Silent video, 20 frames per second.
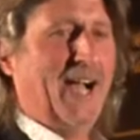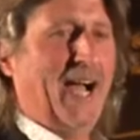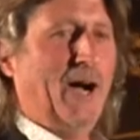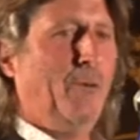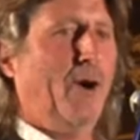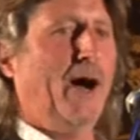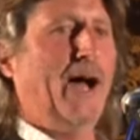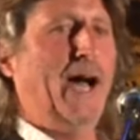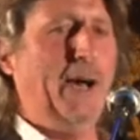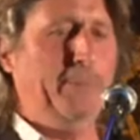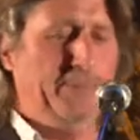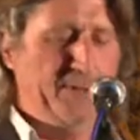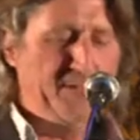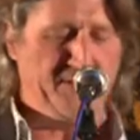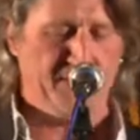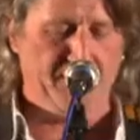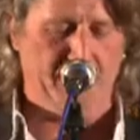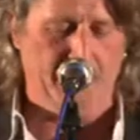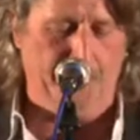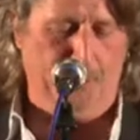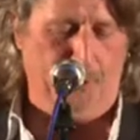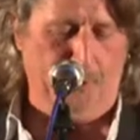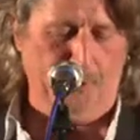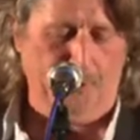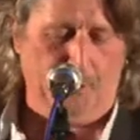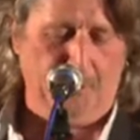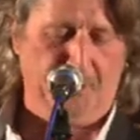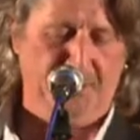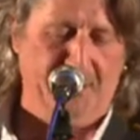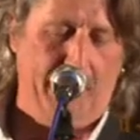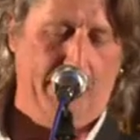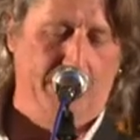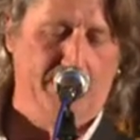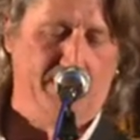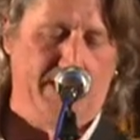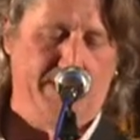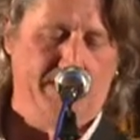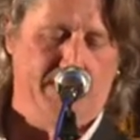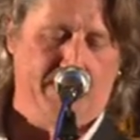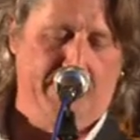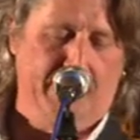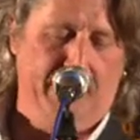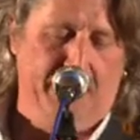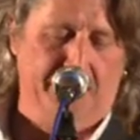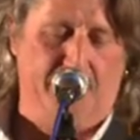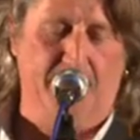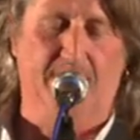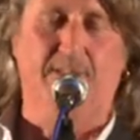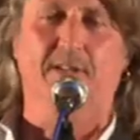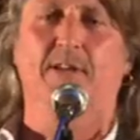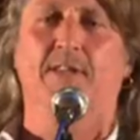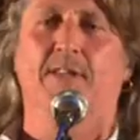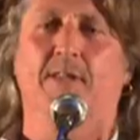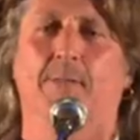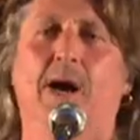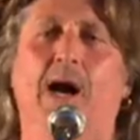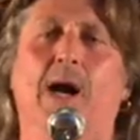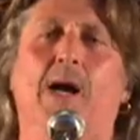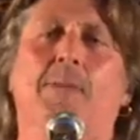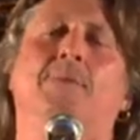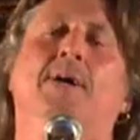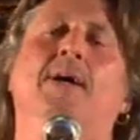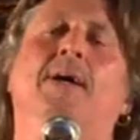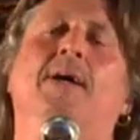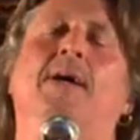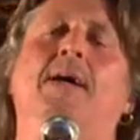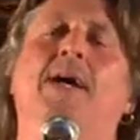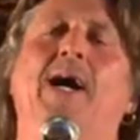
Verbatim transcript: And what happens is the poor old sound engineer has to turn them up,